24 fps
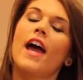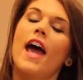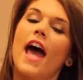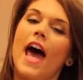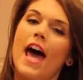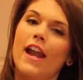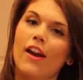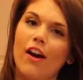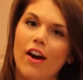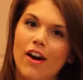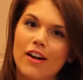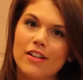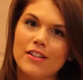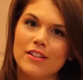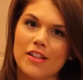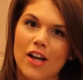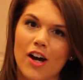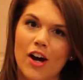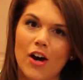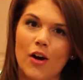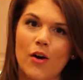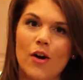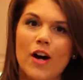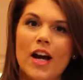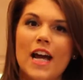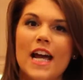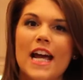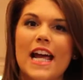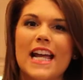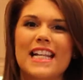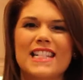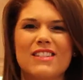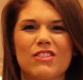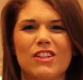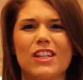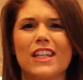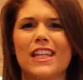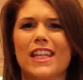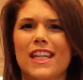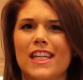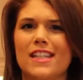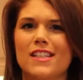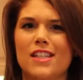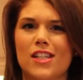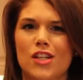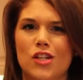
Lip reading: And also, it's really easy